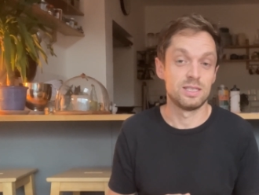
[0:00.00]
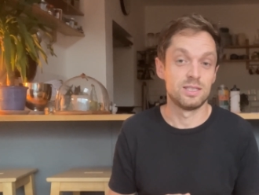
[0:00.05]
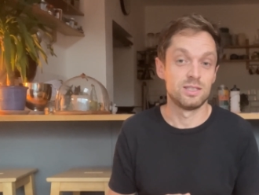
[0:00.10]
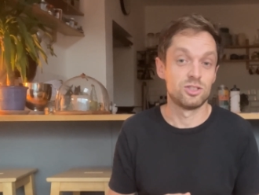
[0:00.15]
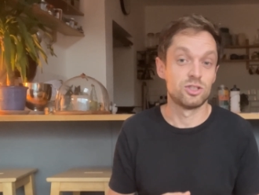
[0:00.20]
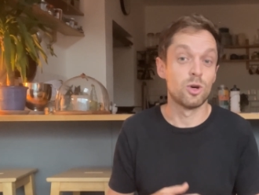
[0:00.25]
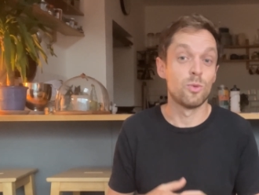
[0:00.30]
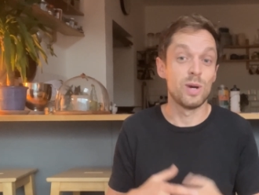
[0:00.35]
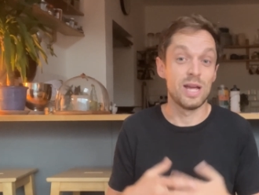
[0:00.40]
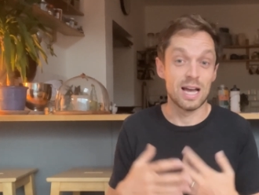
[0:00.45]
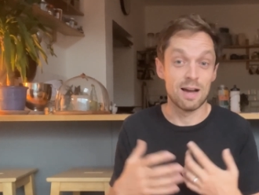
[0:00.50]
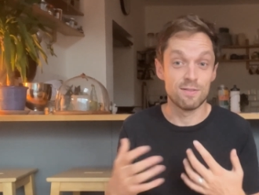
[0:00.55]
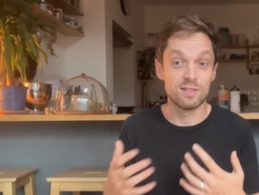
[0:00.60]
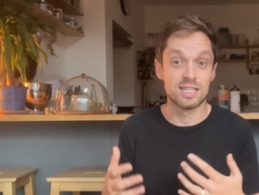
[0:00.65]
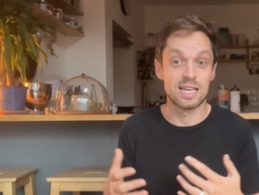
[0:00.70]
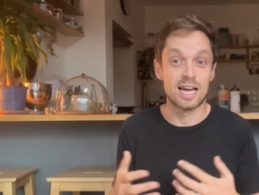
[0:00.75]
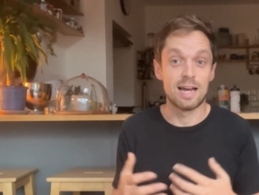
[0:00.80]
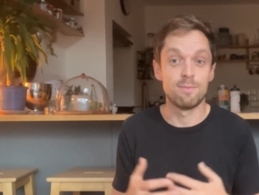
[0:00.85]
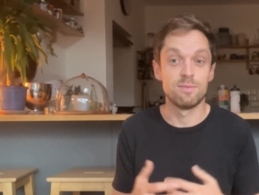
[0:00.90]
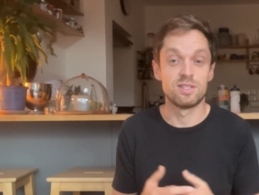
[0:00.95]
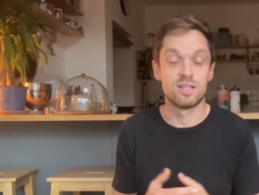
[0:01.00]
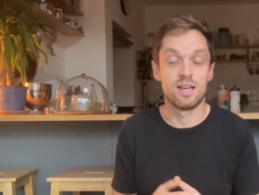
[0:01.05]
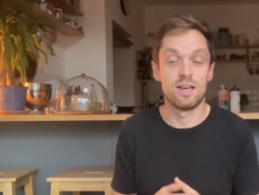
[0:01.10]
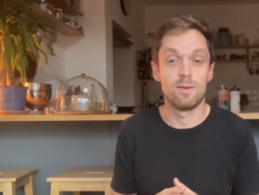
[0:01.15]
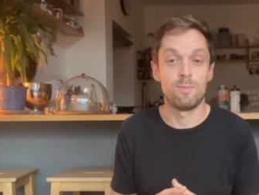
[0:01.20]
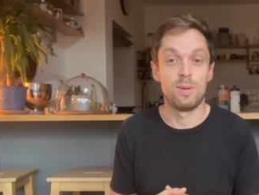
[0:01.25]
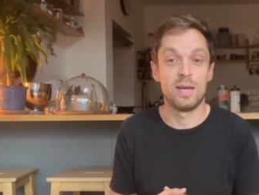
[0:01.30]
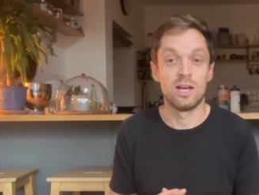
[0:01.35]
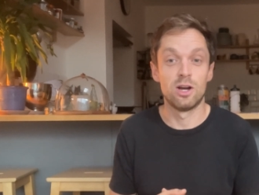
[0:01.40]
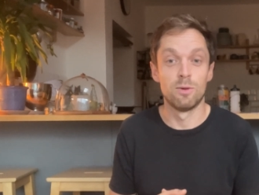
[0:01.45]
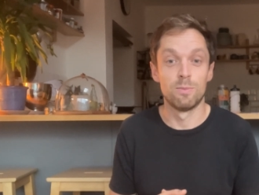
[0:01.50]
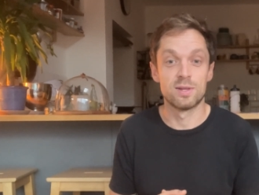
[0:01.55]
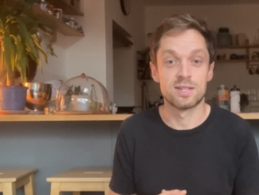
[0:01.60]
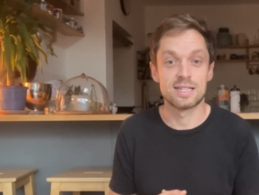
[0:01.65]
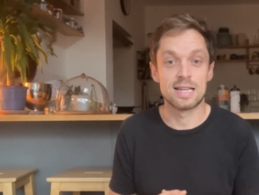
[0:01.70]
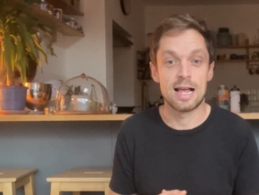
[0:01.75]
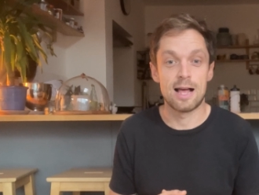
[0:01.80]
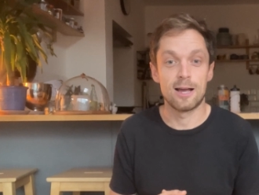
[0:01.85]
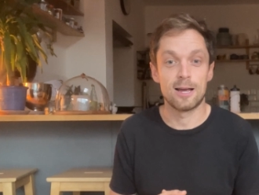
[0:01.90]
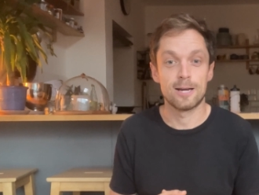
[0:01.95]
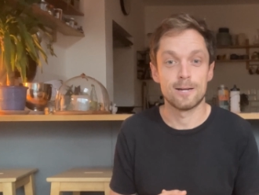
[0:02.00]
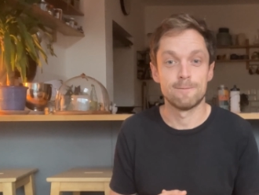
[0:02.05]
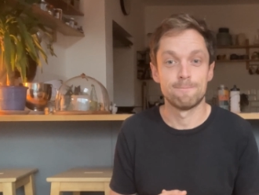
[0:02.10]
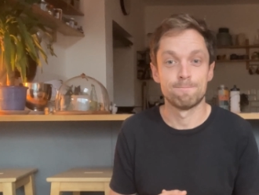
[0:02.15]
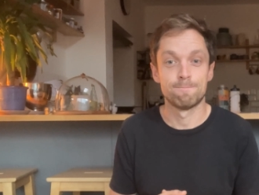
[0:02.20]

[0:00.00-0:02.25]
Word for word: So we have time to pick up the slack.